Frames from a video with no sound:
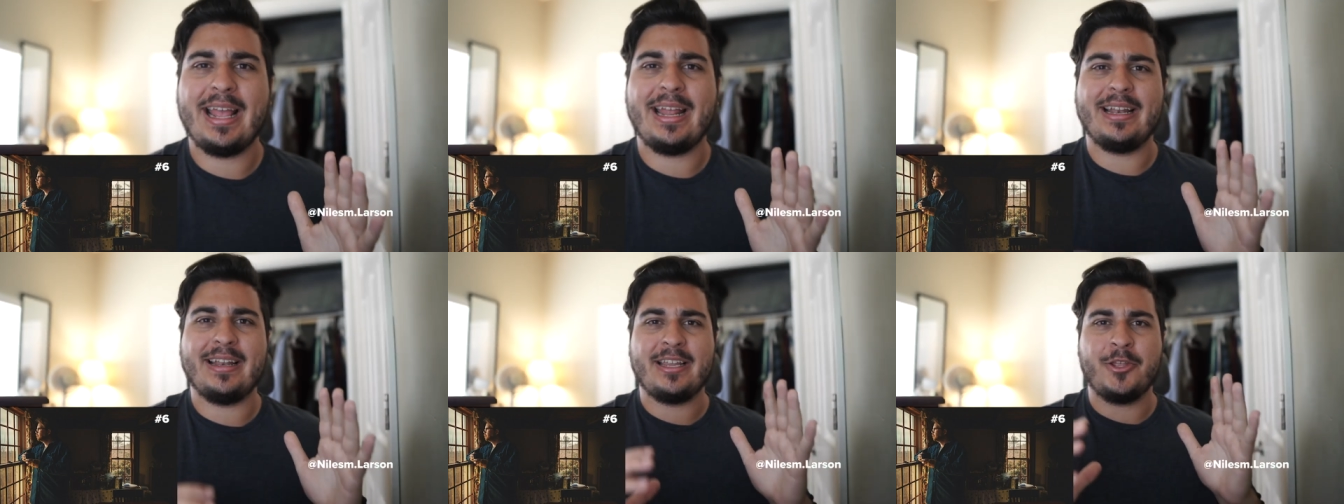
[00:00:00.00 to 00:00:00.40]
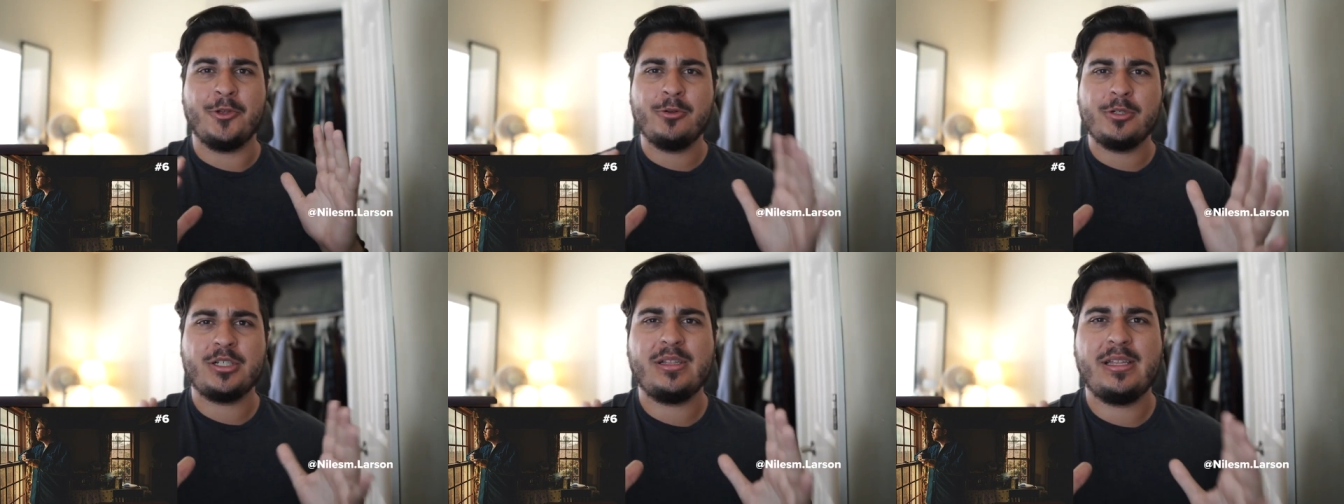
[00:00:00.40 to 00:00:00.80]
and
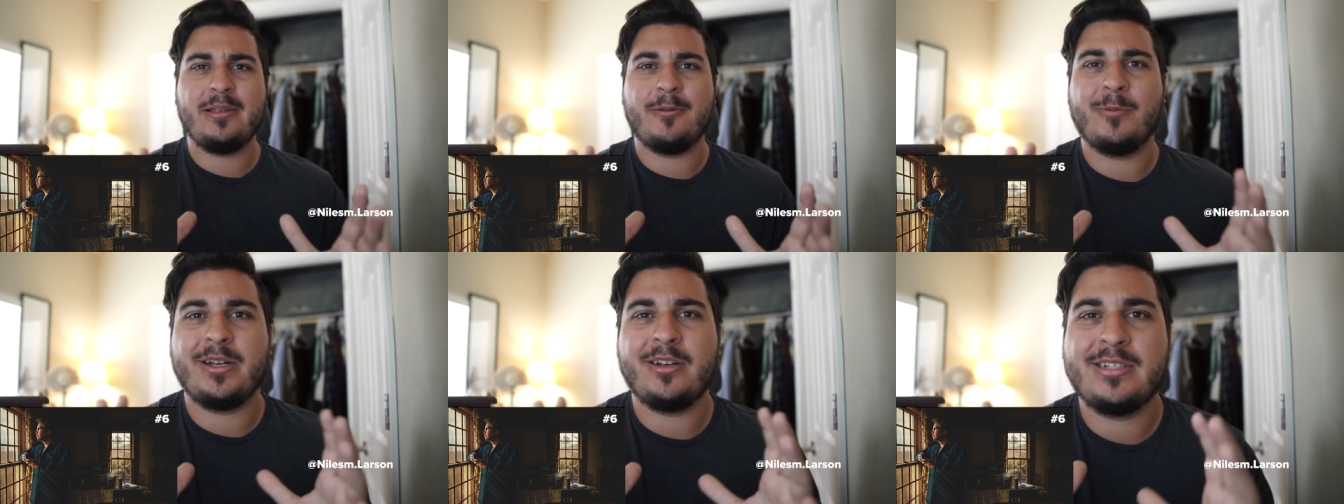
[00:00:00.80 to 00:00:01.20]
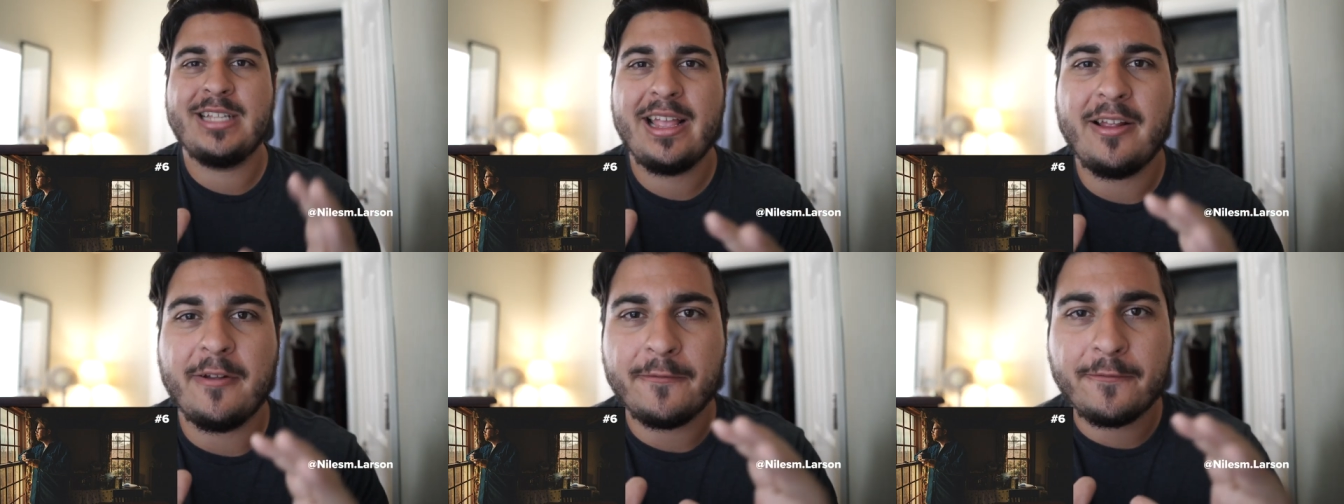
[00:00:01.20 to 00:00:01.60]
usually when you're
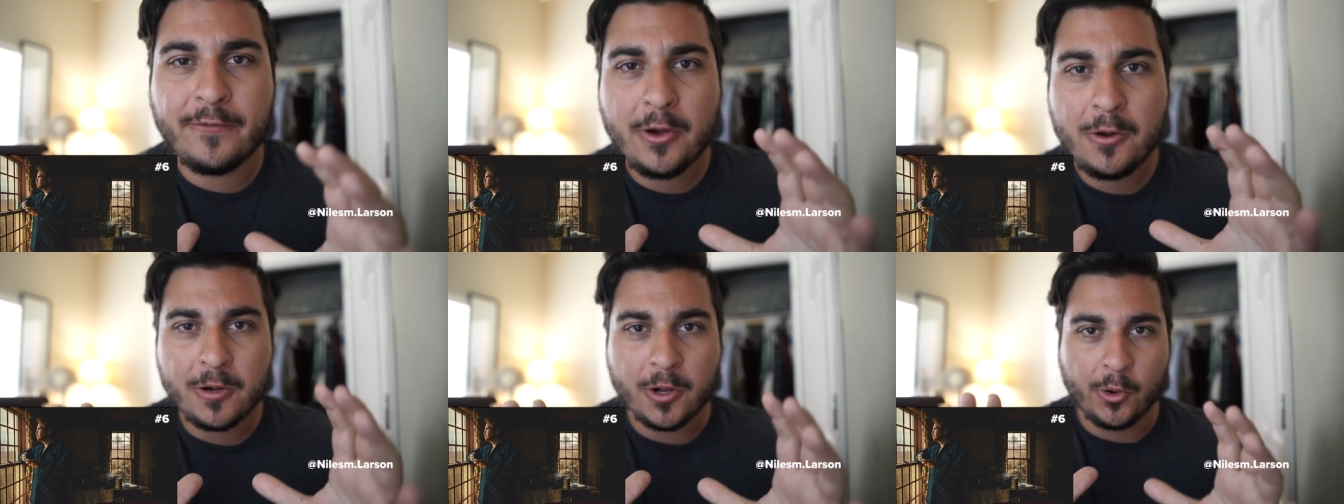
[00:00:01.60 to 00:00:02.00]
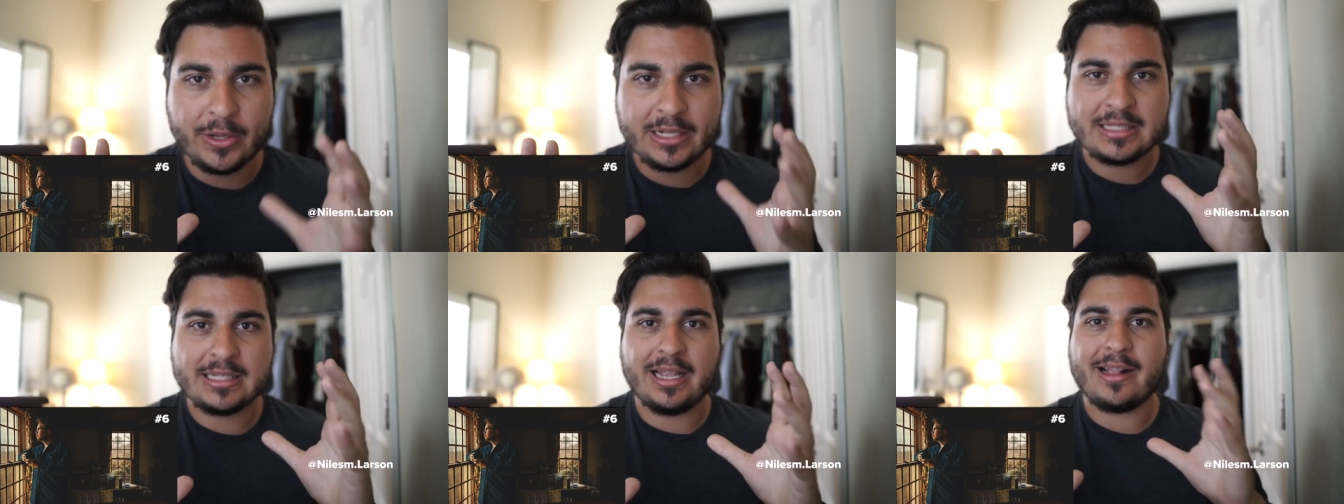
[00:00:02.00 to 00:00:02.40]
taking a photo,
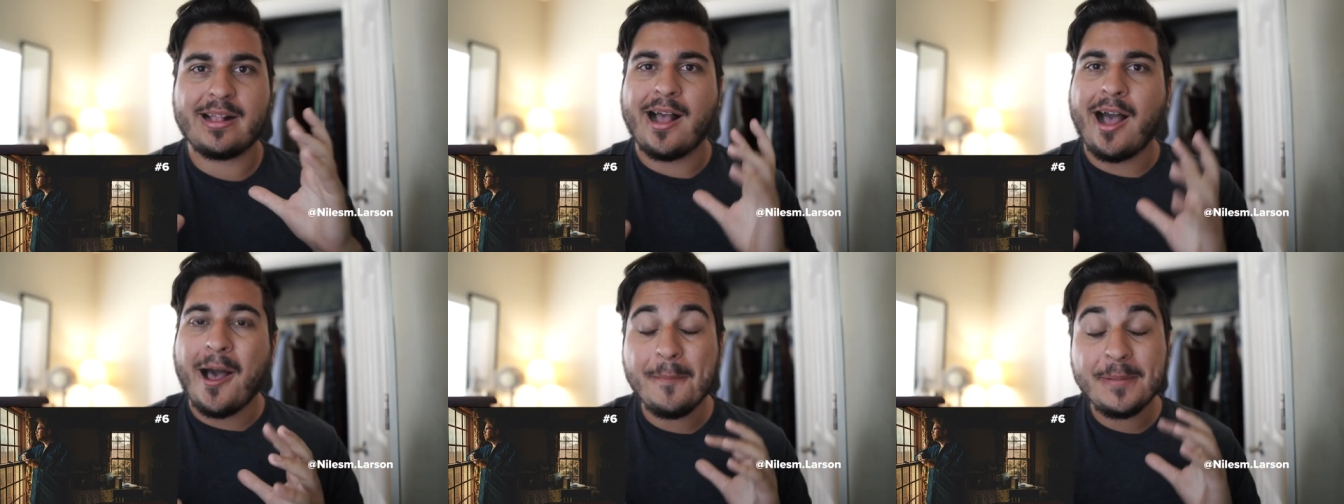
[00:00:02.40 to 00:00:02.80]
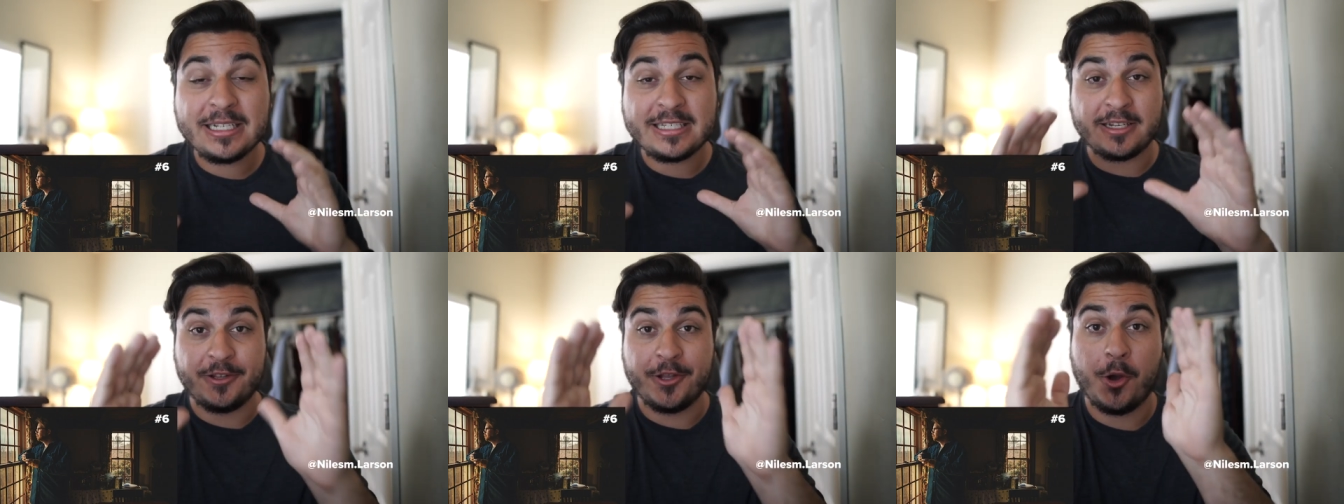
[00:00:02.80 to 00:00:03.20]
it's like
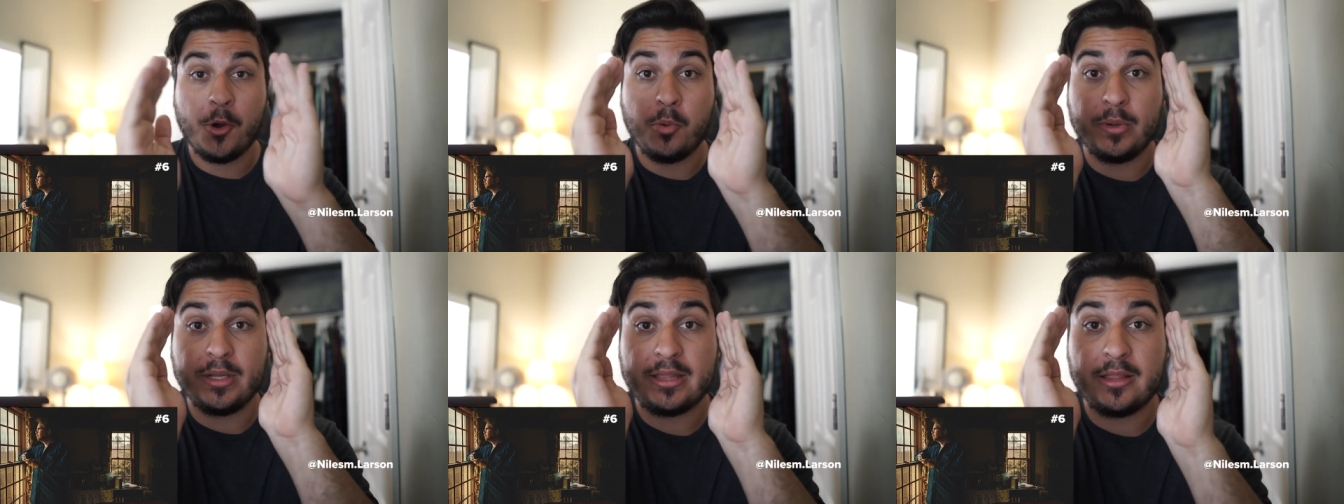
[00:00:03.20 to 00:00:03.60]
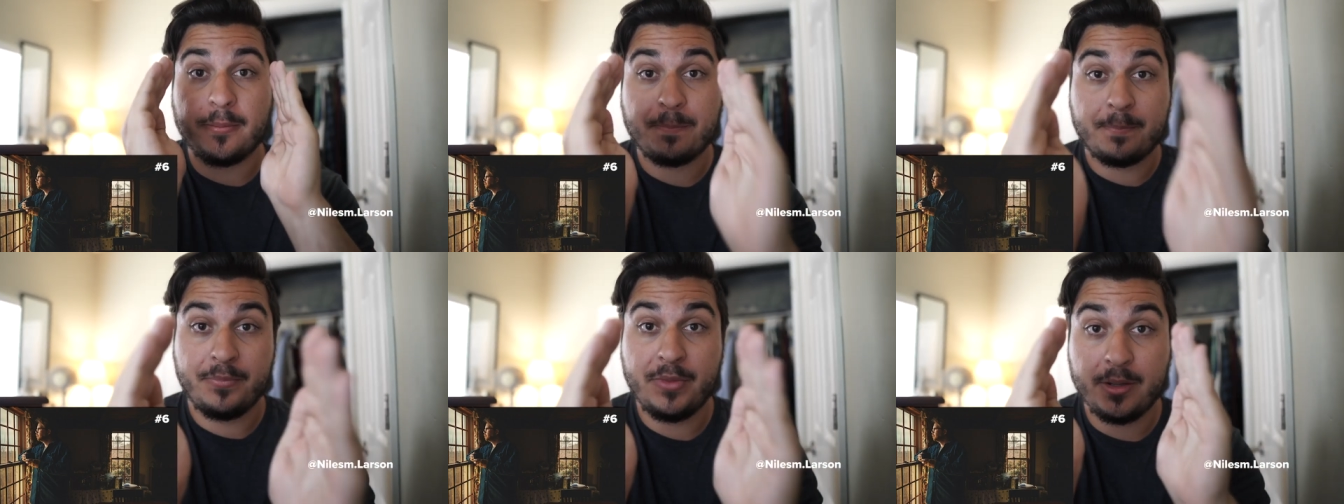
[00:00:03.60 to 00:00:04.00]
common to go with the
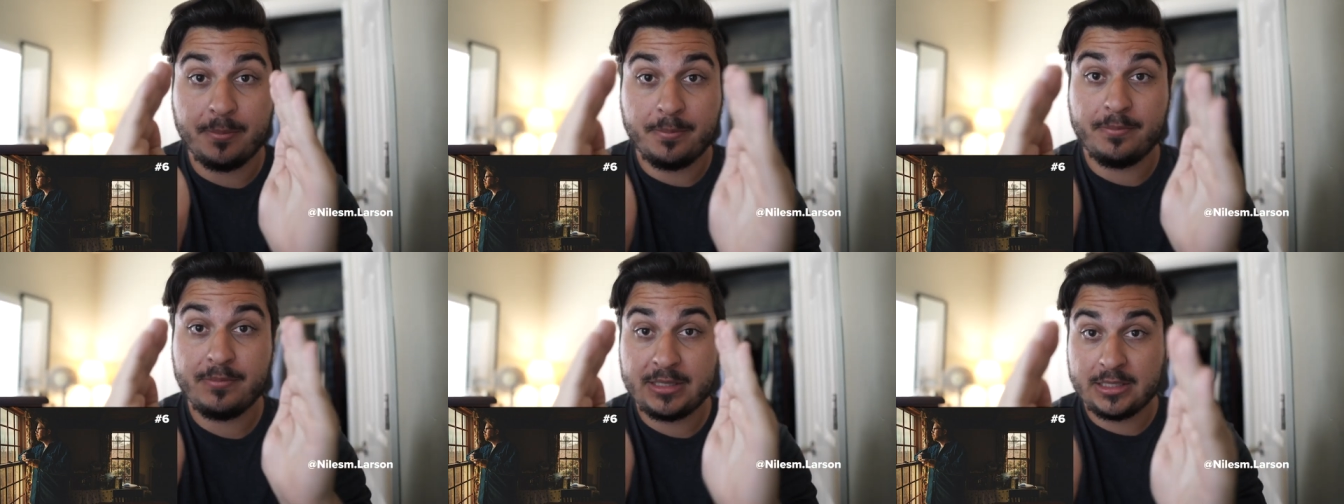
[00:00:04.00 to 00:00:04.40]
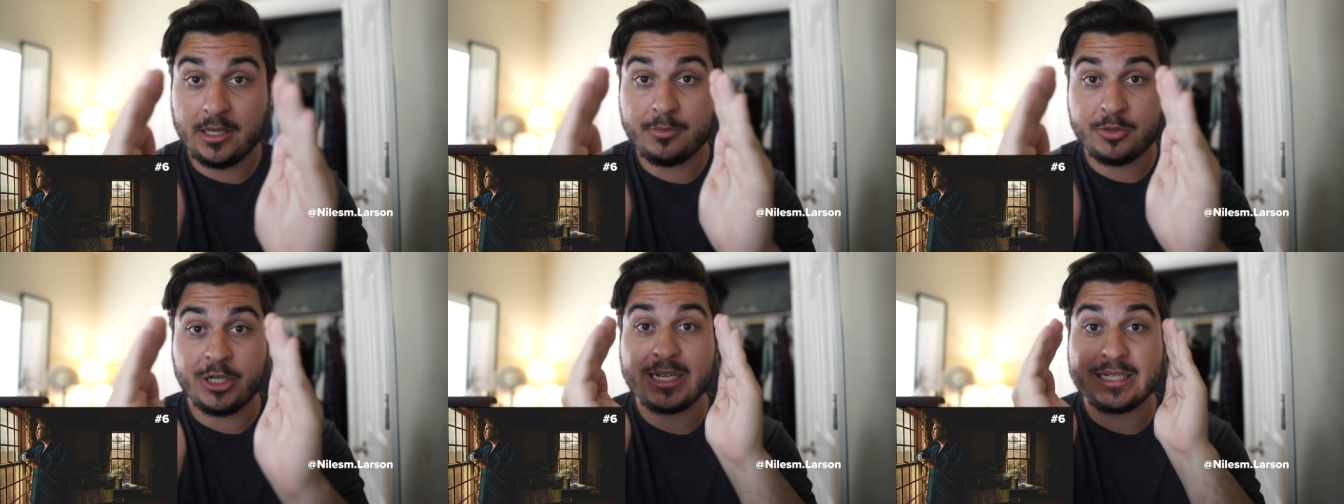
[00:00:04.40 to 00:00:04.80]
the
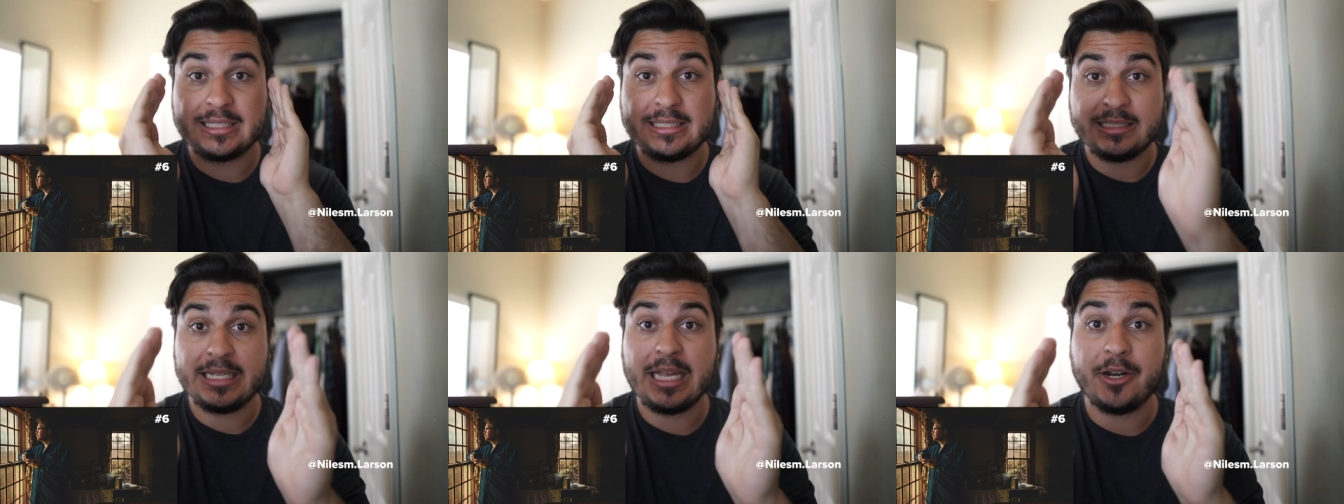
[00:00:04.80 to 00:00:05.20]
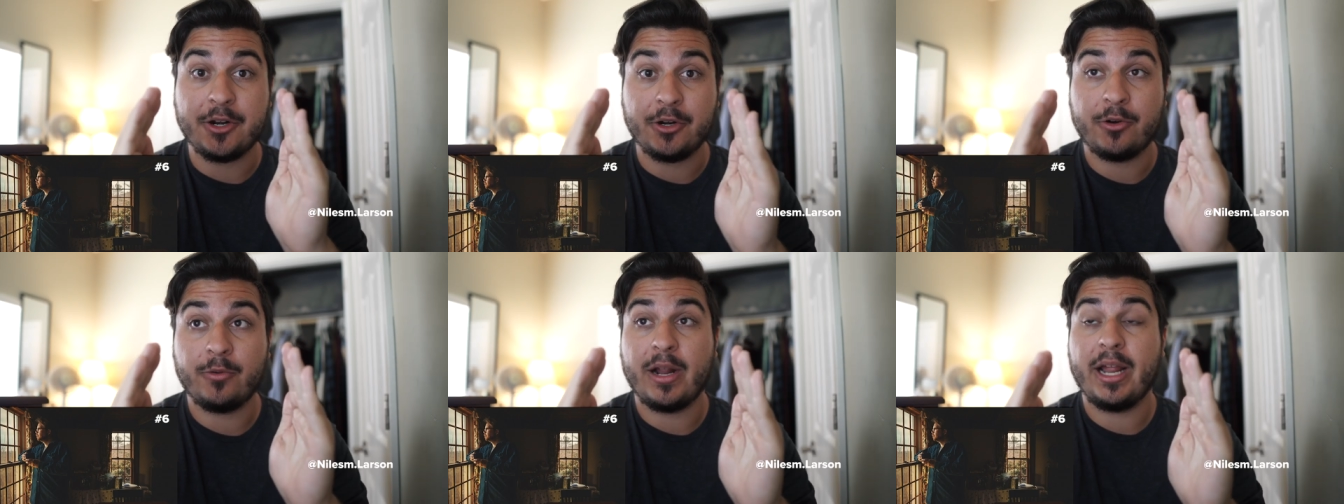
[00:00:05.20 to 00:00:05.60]
subject
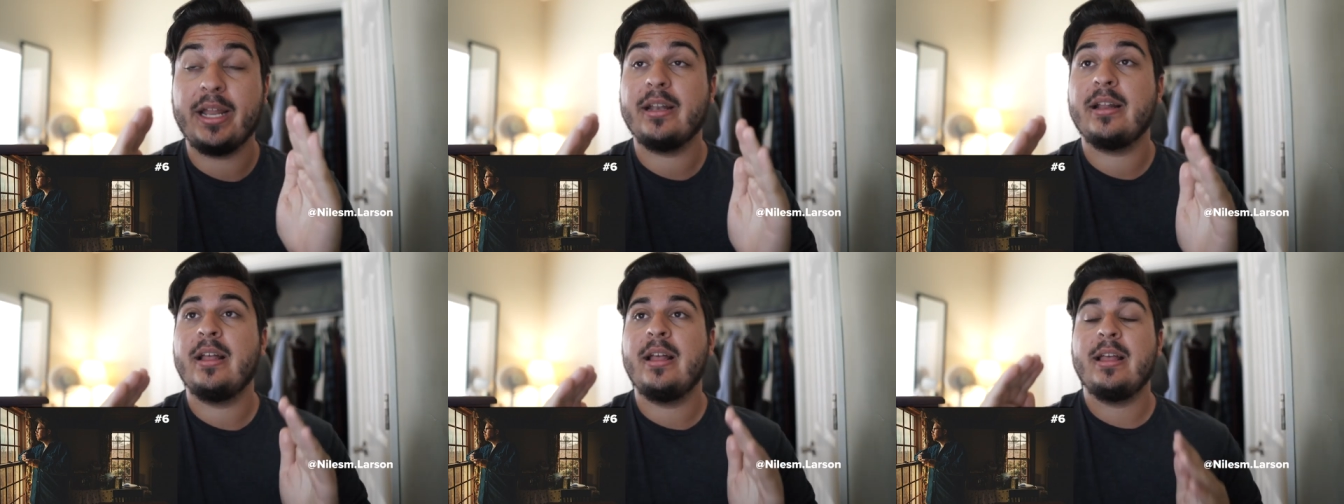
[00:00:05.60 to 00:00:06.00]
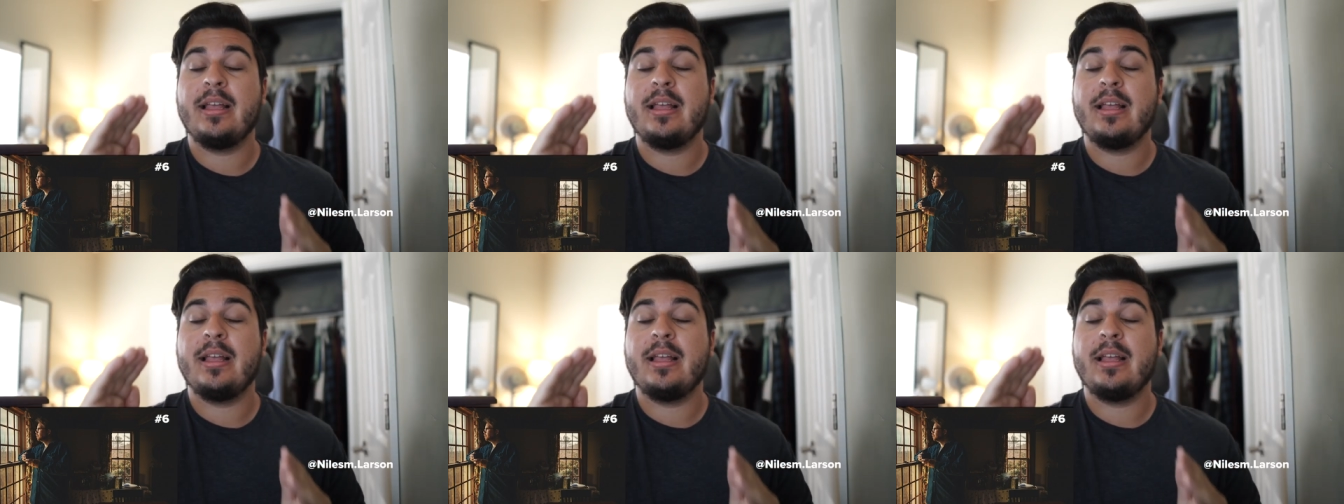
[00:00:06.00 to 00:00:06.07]
centered, right?